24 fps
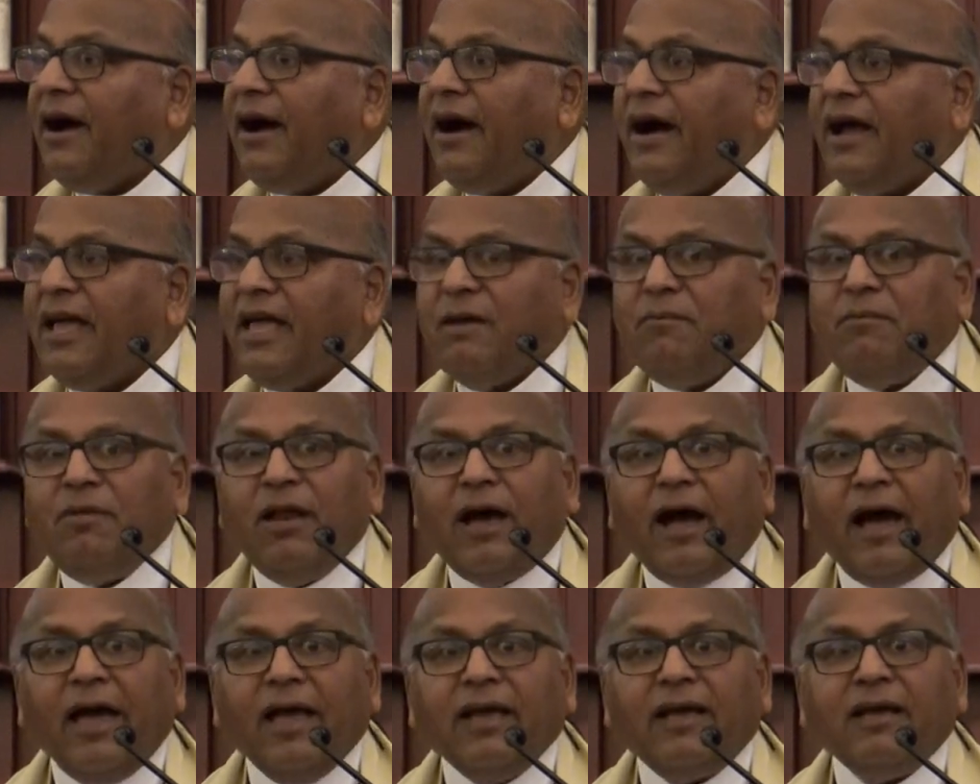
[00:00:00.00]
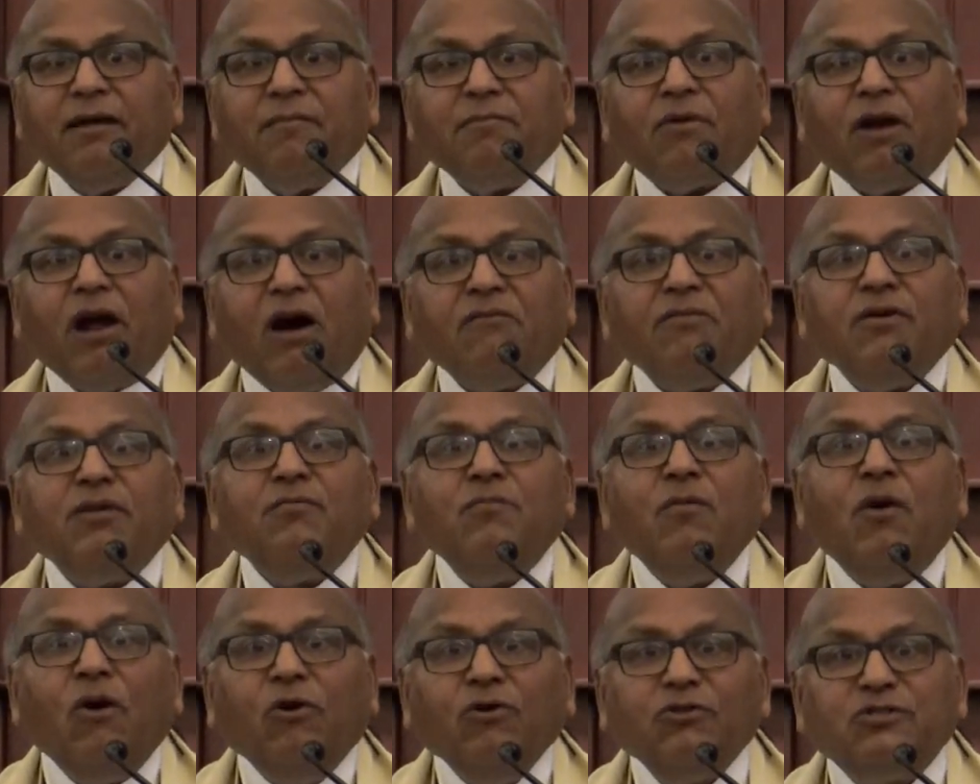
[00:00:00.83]
I am like
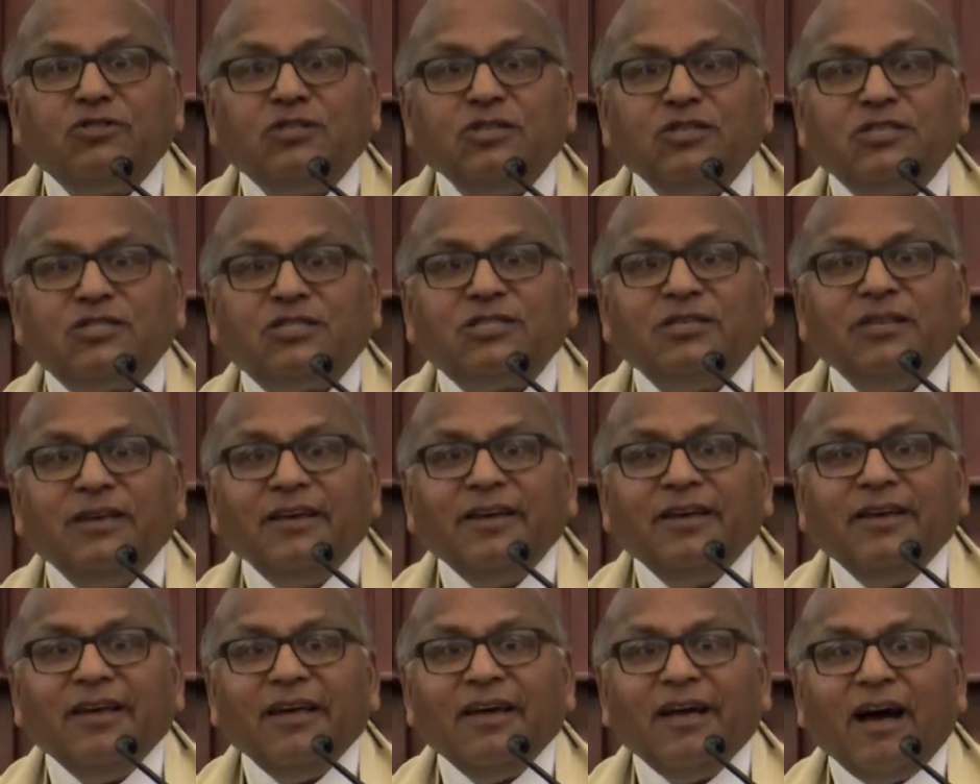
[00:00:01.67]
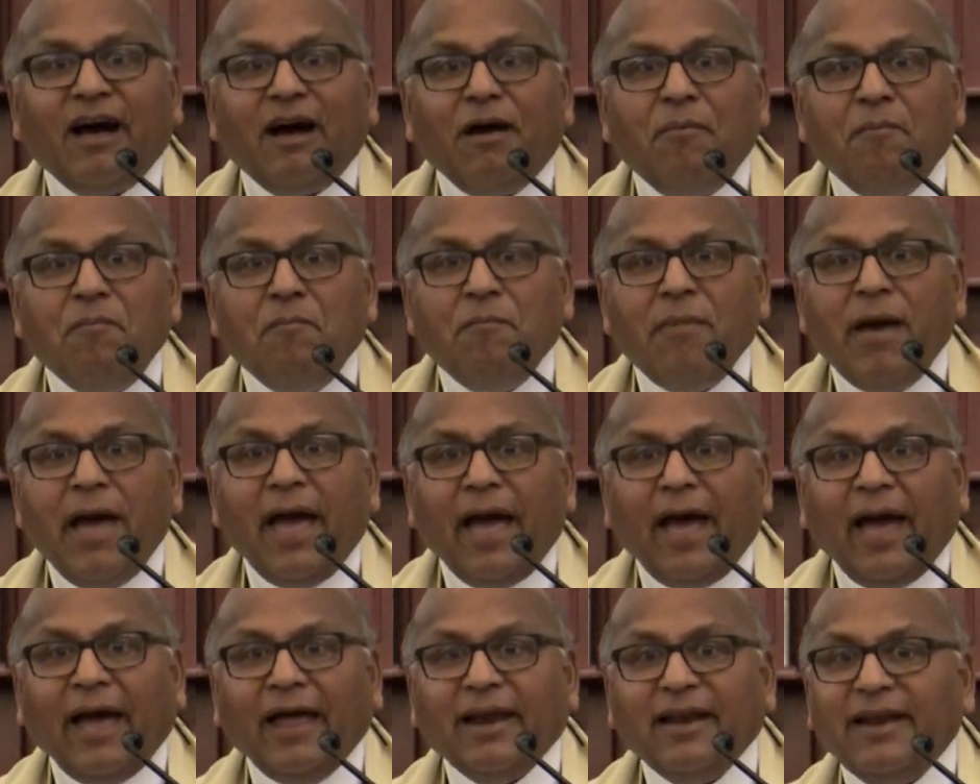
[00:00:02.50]
Prophet Moses, a
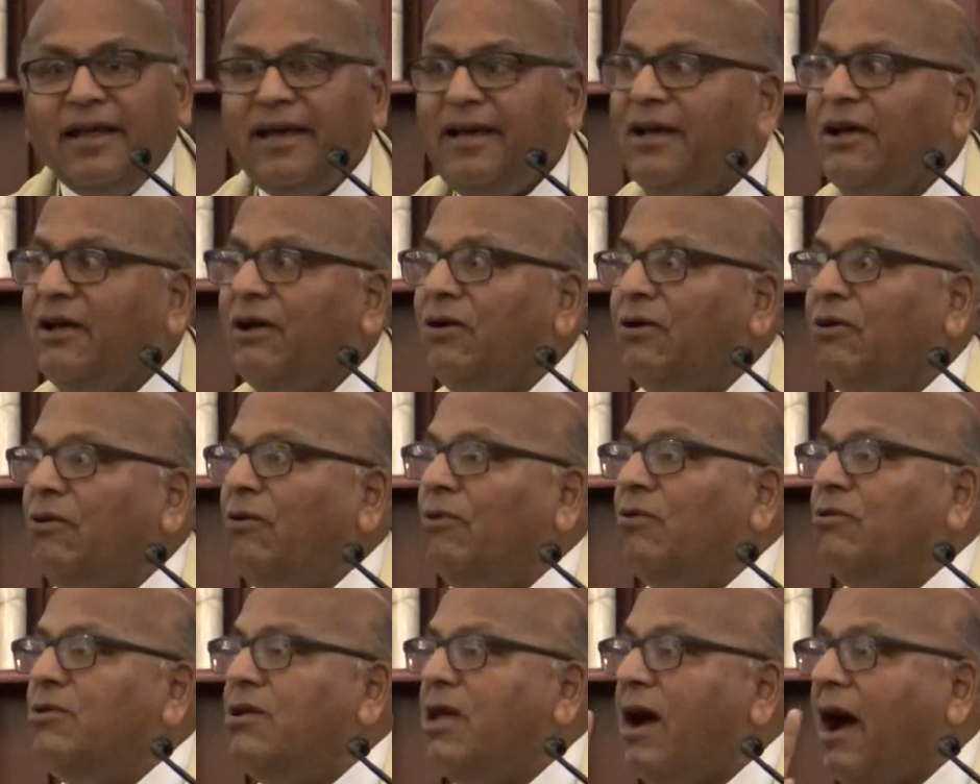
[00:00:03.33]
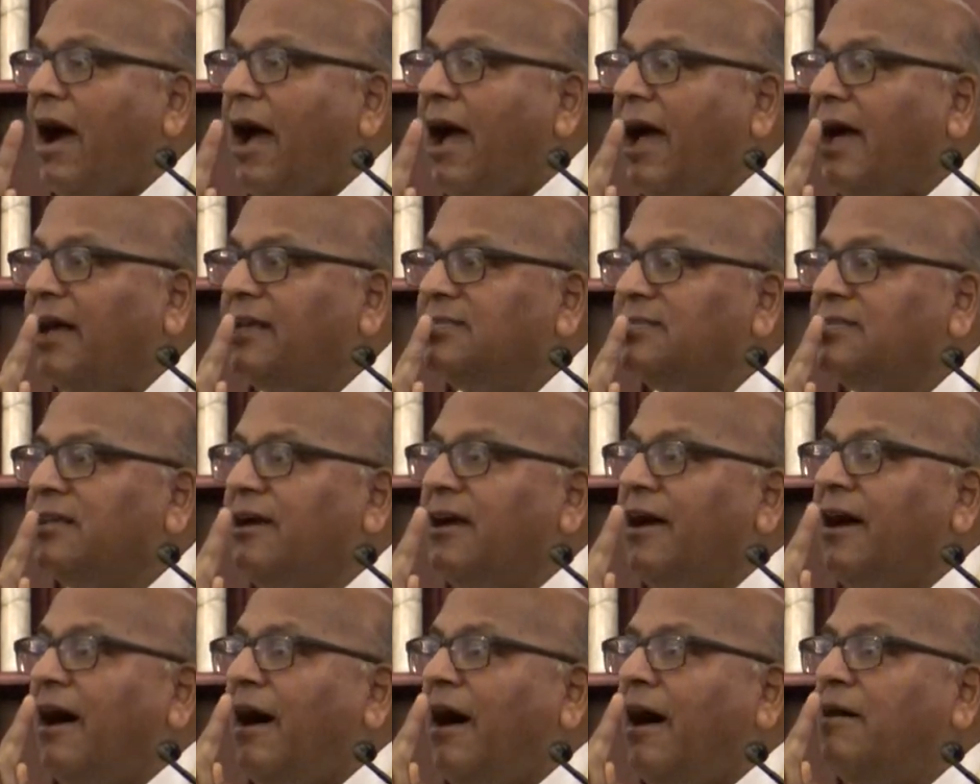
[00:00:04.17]
man who has
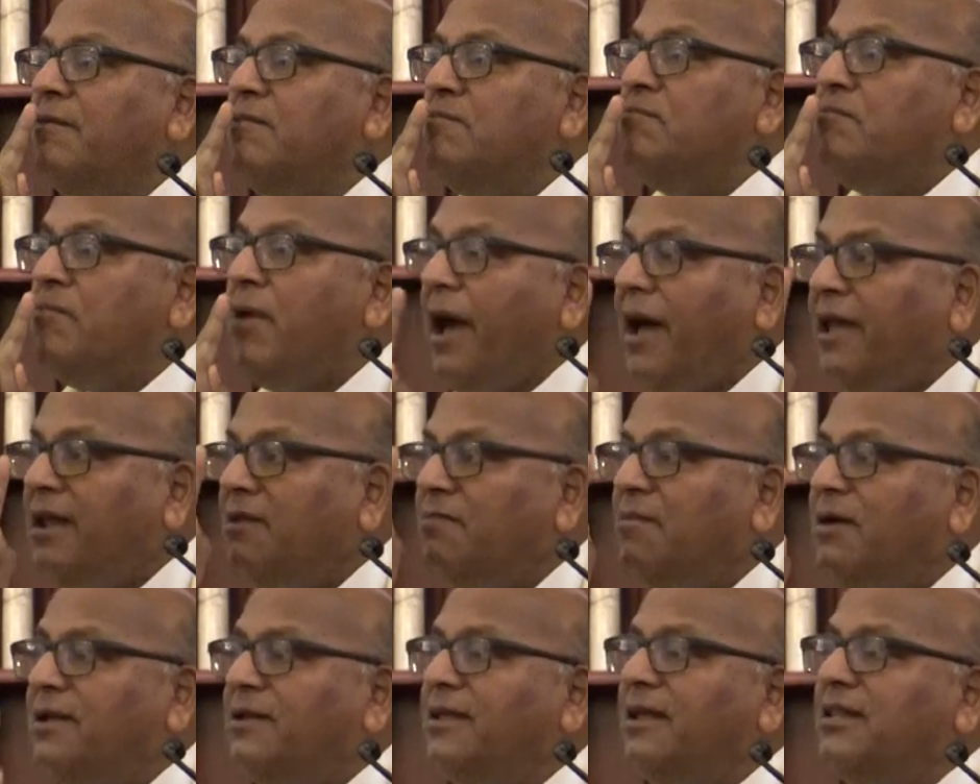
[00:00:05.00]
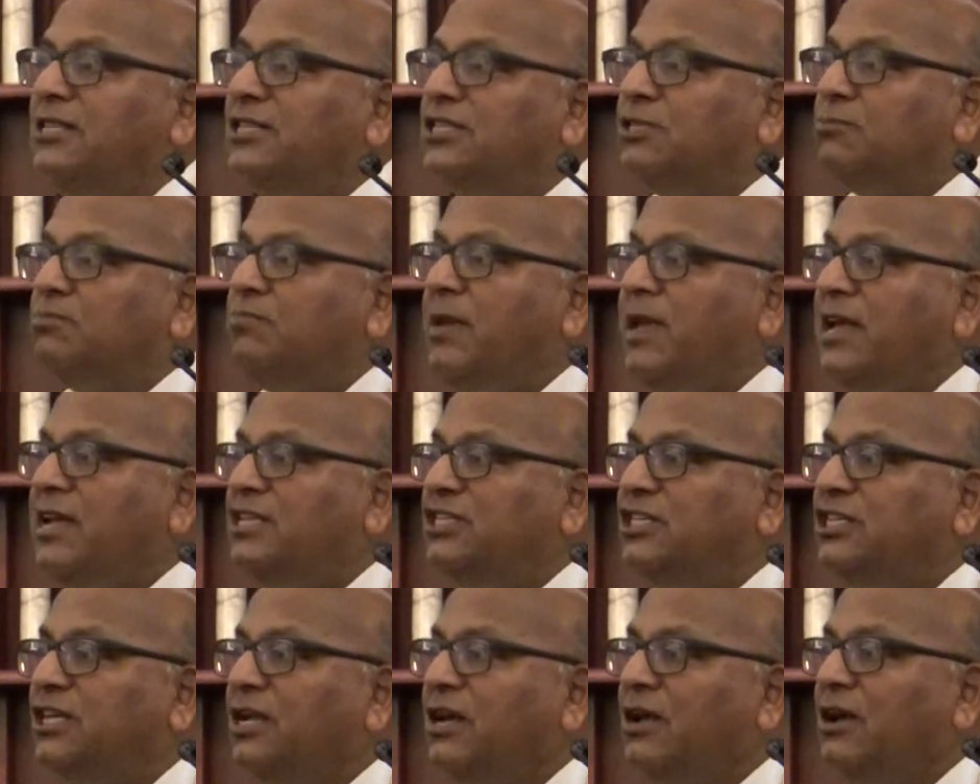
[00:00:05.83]
an impediment in
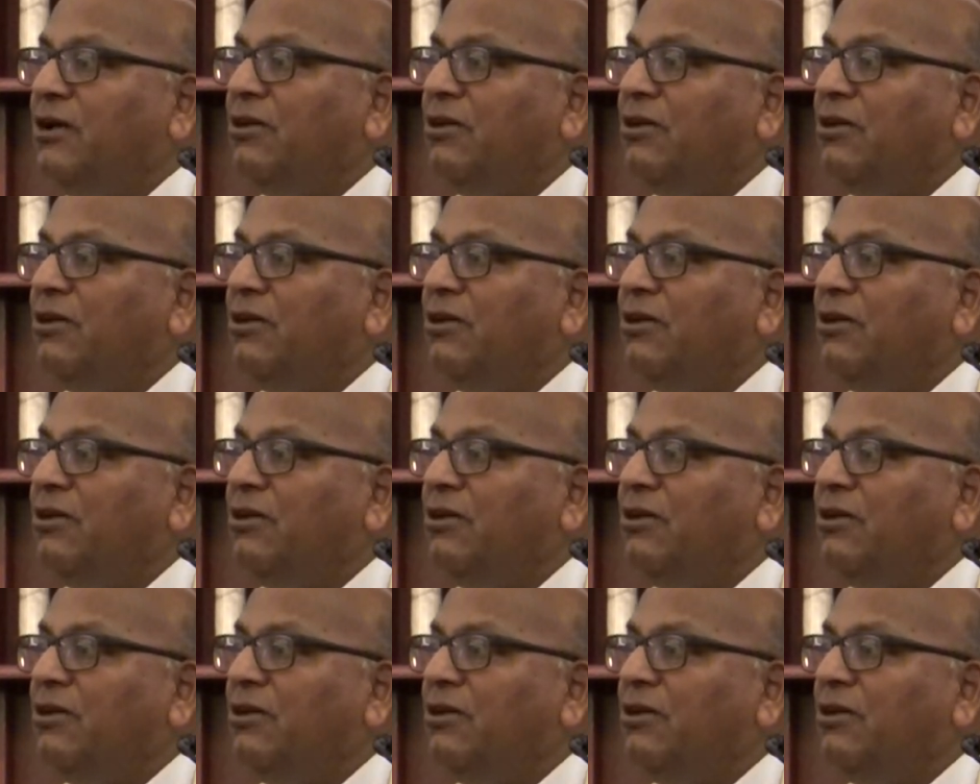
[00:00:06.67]
speech,